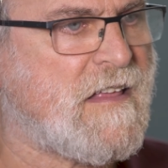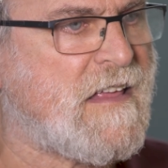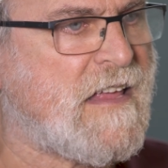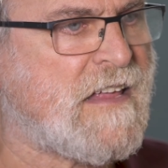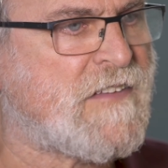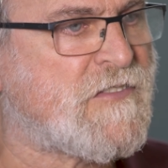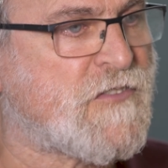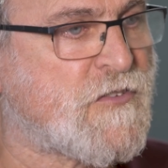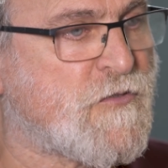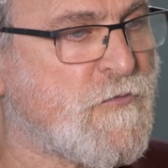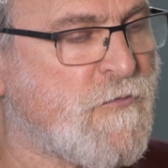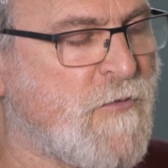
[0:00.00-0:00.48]

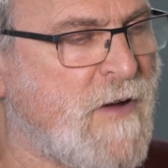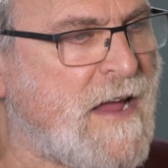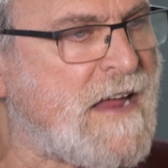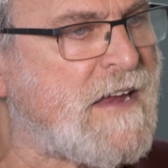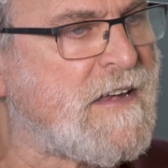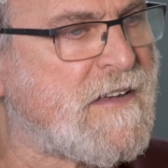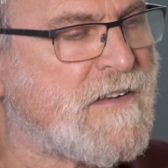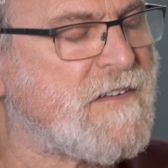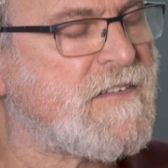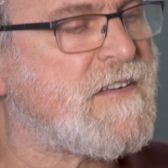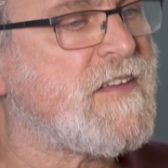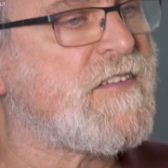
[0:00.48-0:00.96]
It's
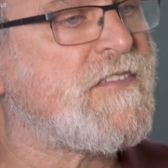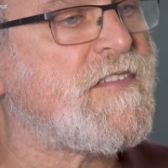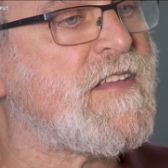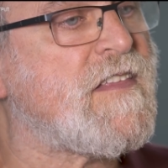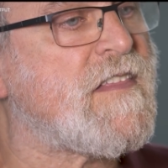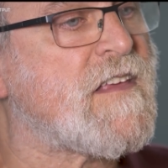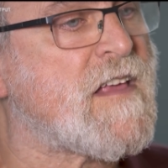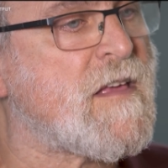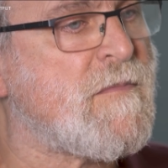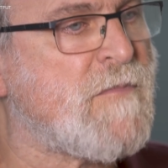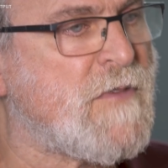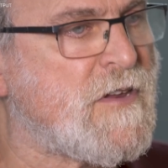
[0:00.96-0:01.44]
great to see
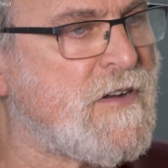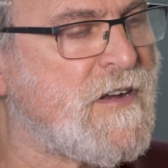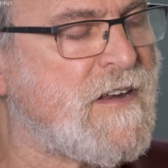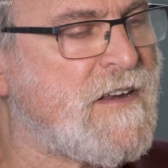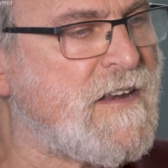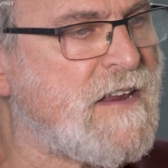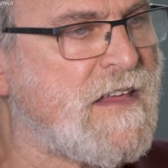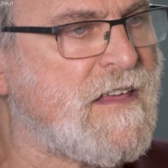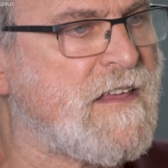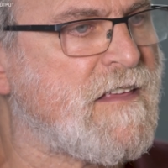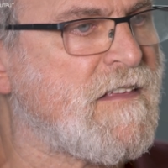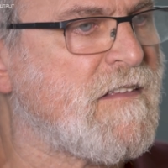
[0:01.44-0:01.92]
the
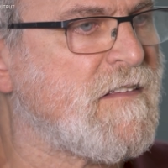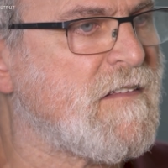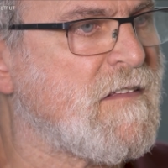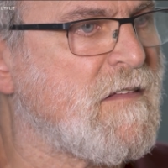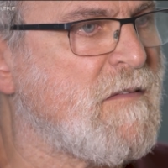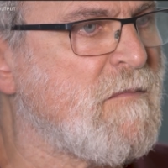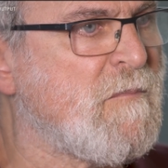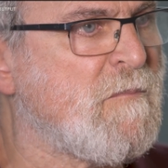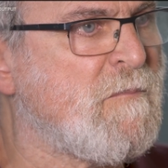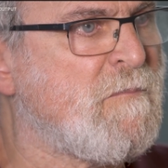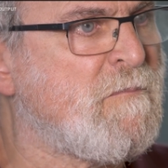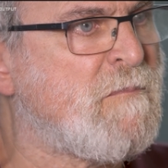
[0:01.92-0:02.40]
community
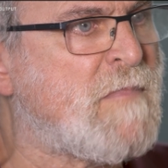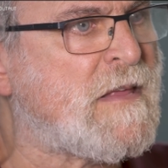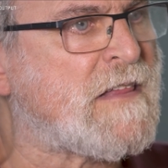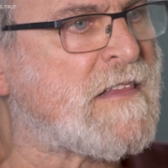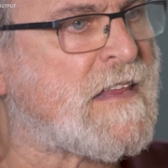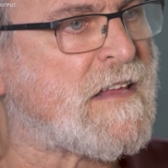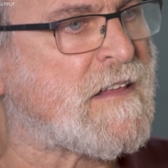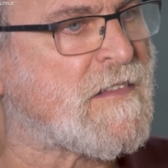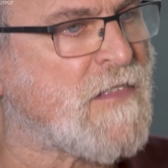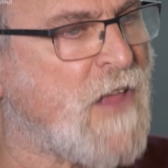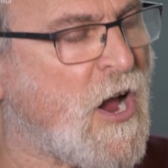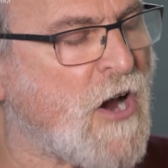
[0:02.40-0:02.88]

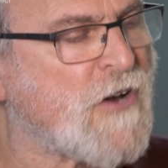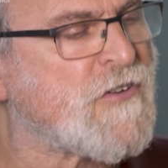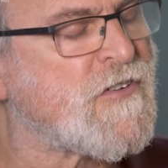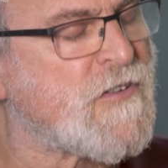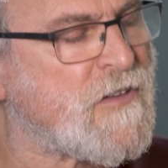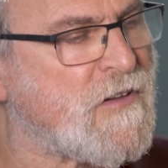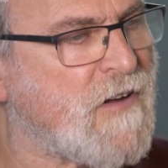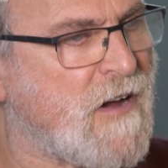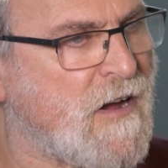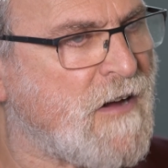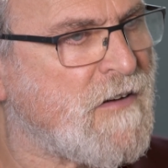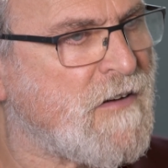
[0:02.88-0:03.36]
building large